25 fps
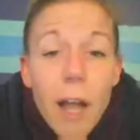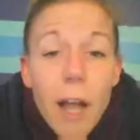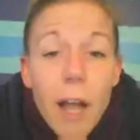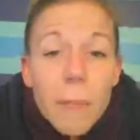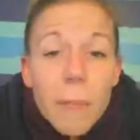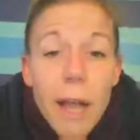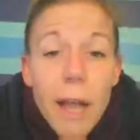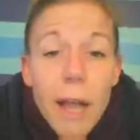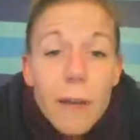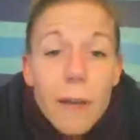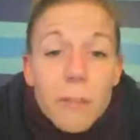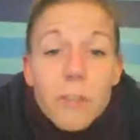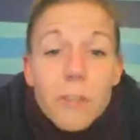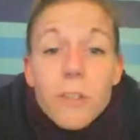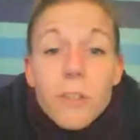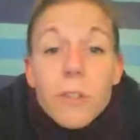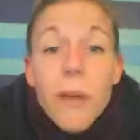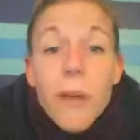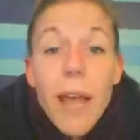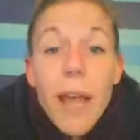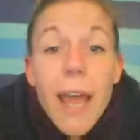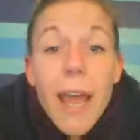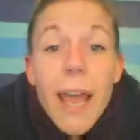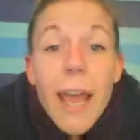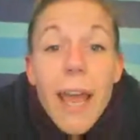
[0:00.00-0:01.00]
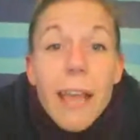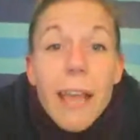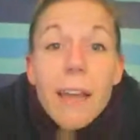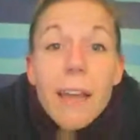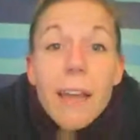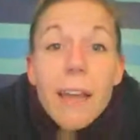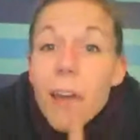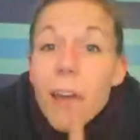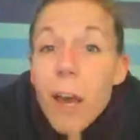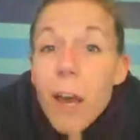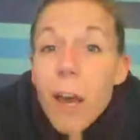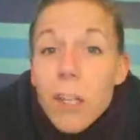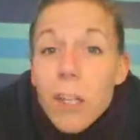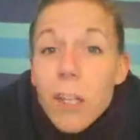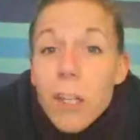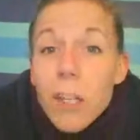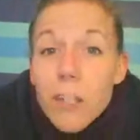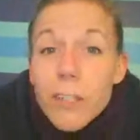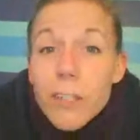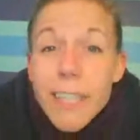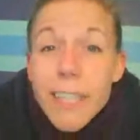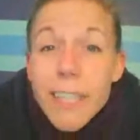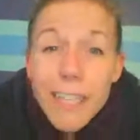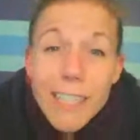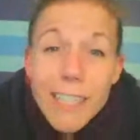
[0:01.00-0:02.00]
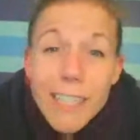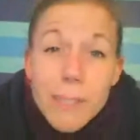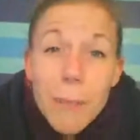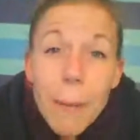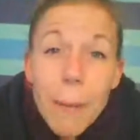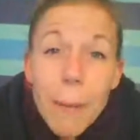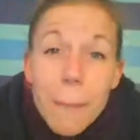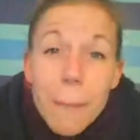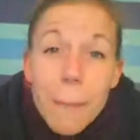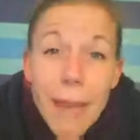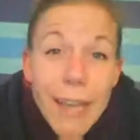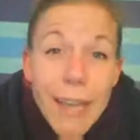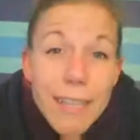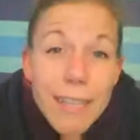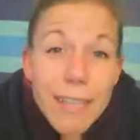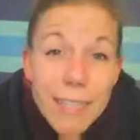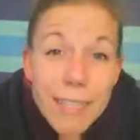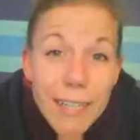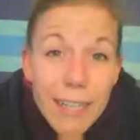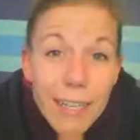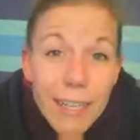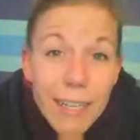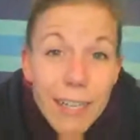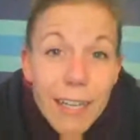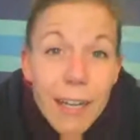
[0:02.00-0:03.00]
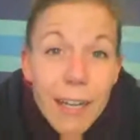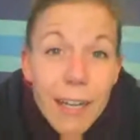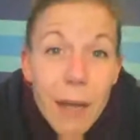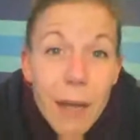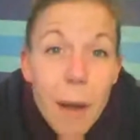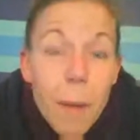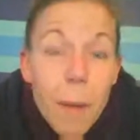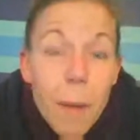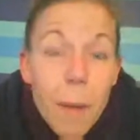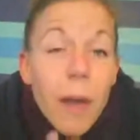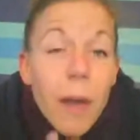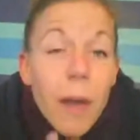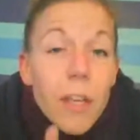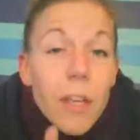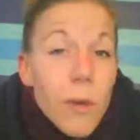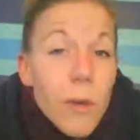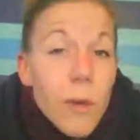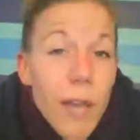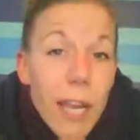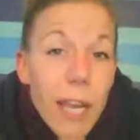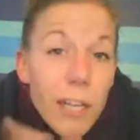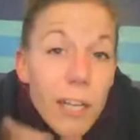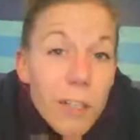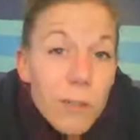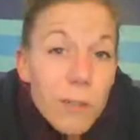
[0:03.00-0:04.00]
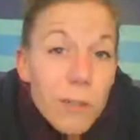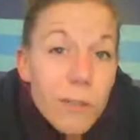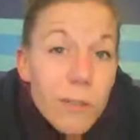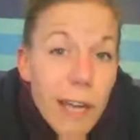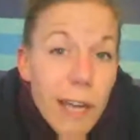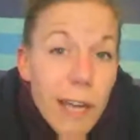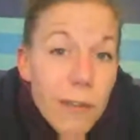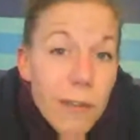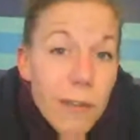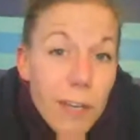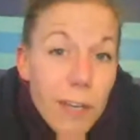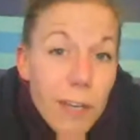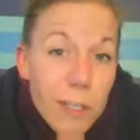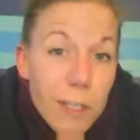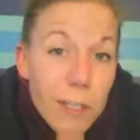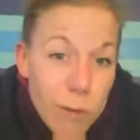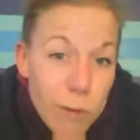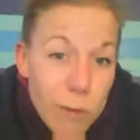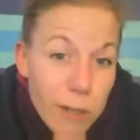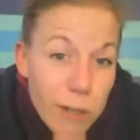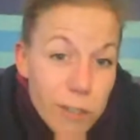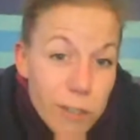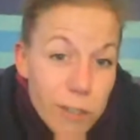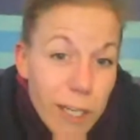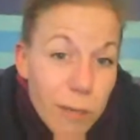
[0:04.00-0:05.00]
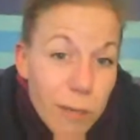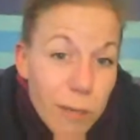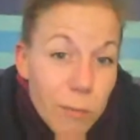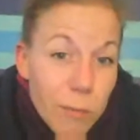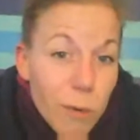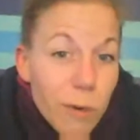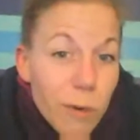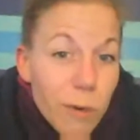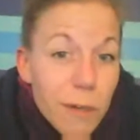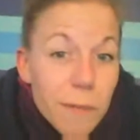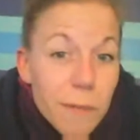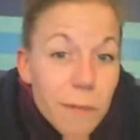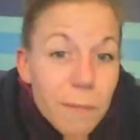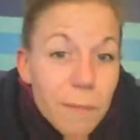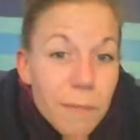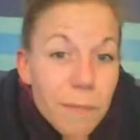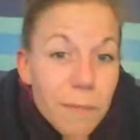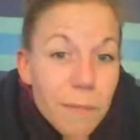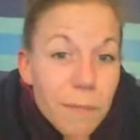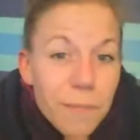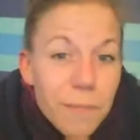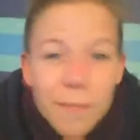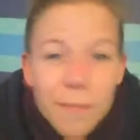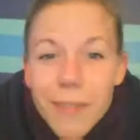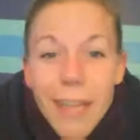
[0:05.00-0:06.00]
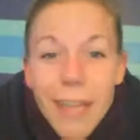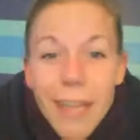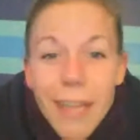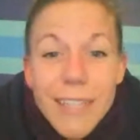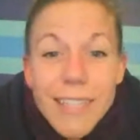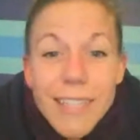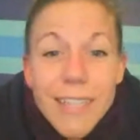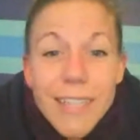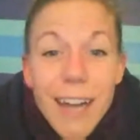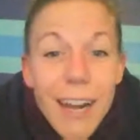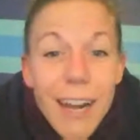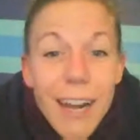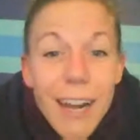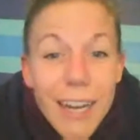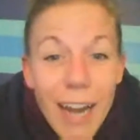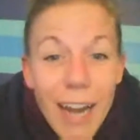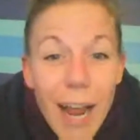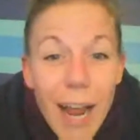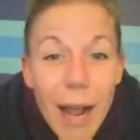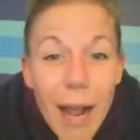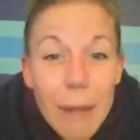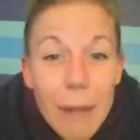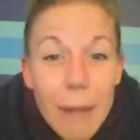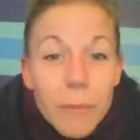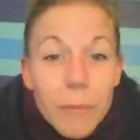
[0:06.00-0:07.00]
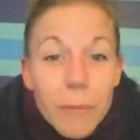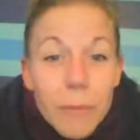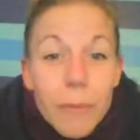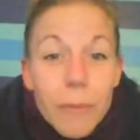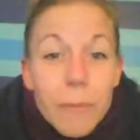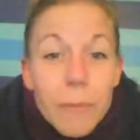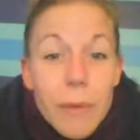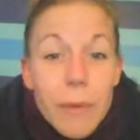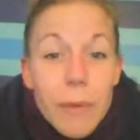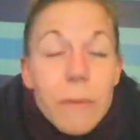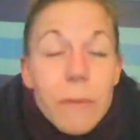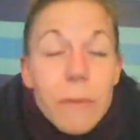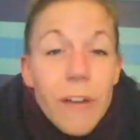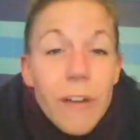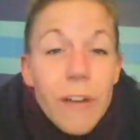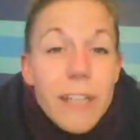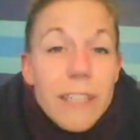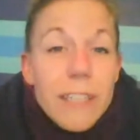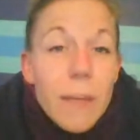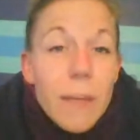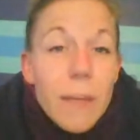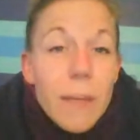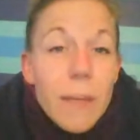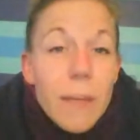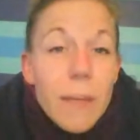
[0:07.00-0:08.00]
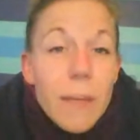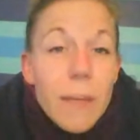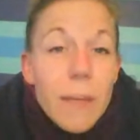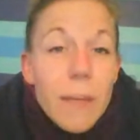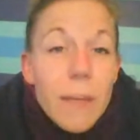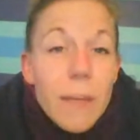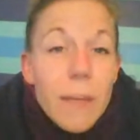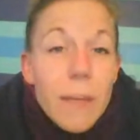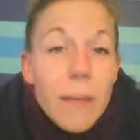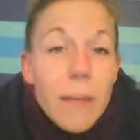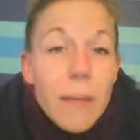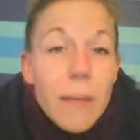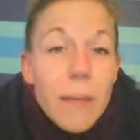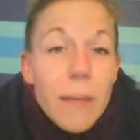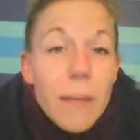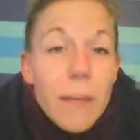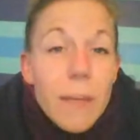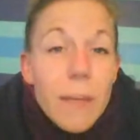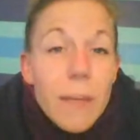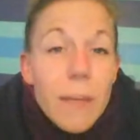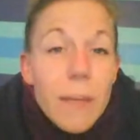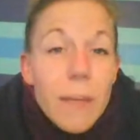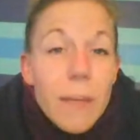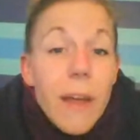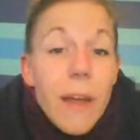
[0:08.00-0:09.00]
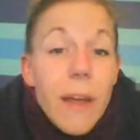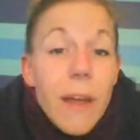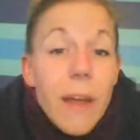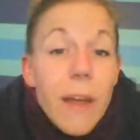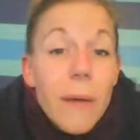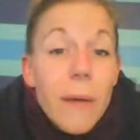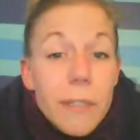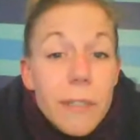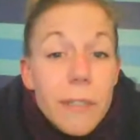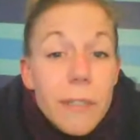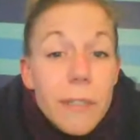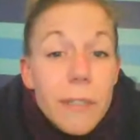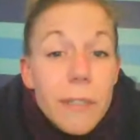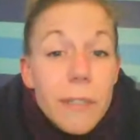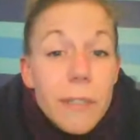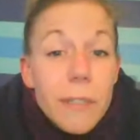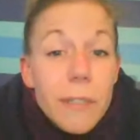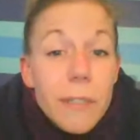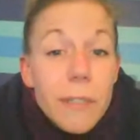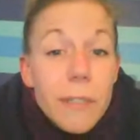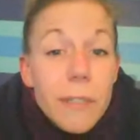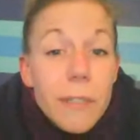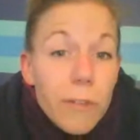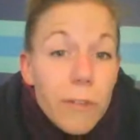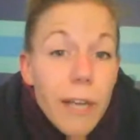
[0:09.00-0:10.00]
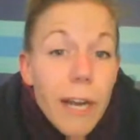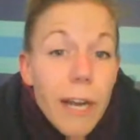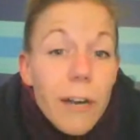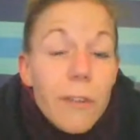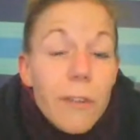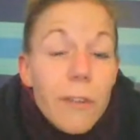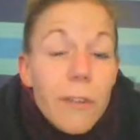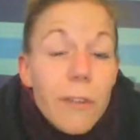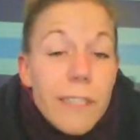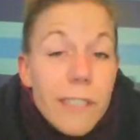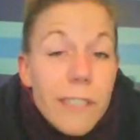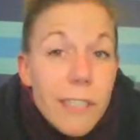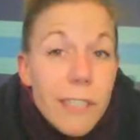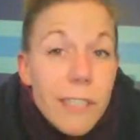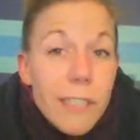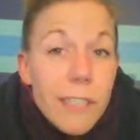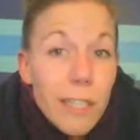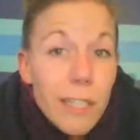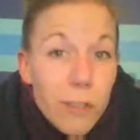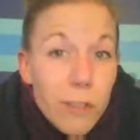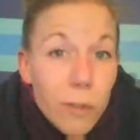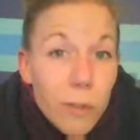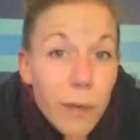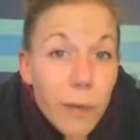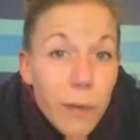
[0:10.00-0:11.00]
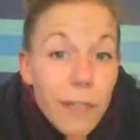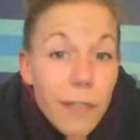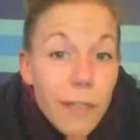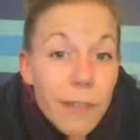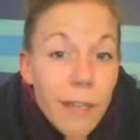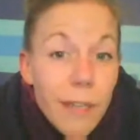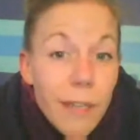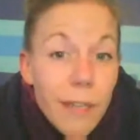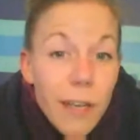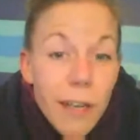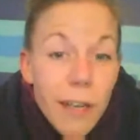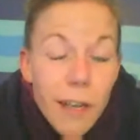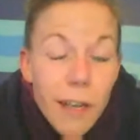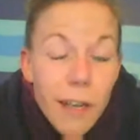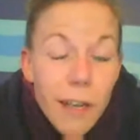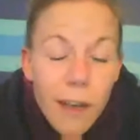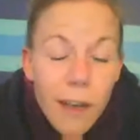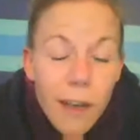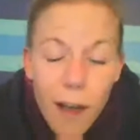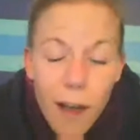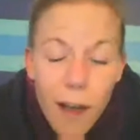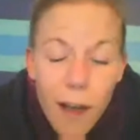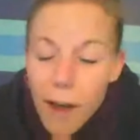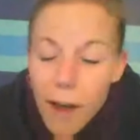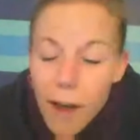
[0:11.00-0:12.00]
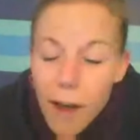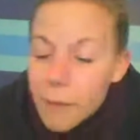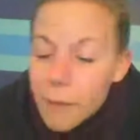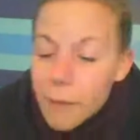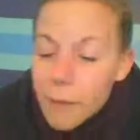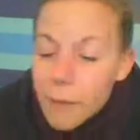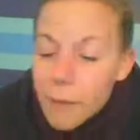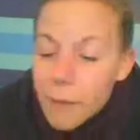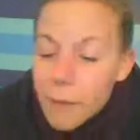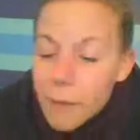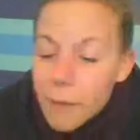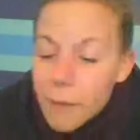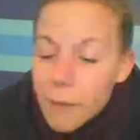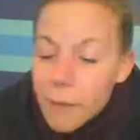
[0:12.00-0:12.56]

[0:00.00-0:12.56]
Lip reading: never going to come down to, hey, your skin has been amazing, but you can't use that face wash anymore. That's not going to happen. When people find something that they really like when it comes to personal care, they stick to it.